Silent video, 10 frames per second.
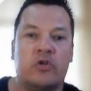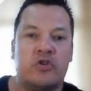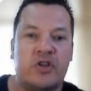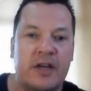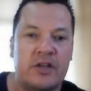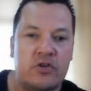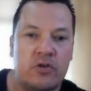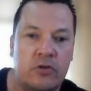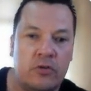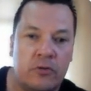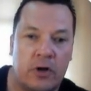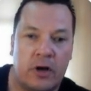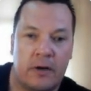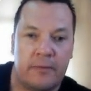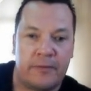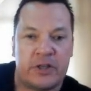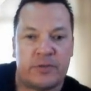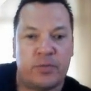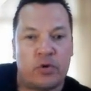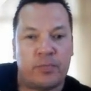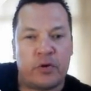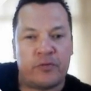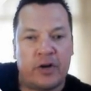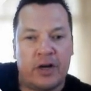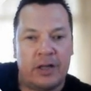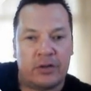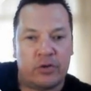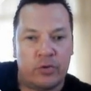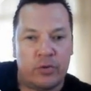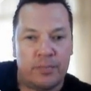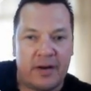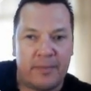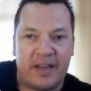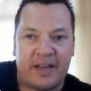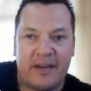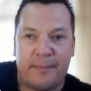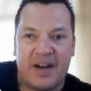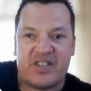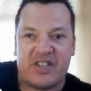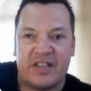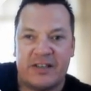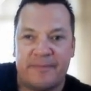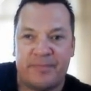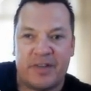change your Facebook profile to money making machine,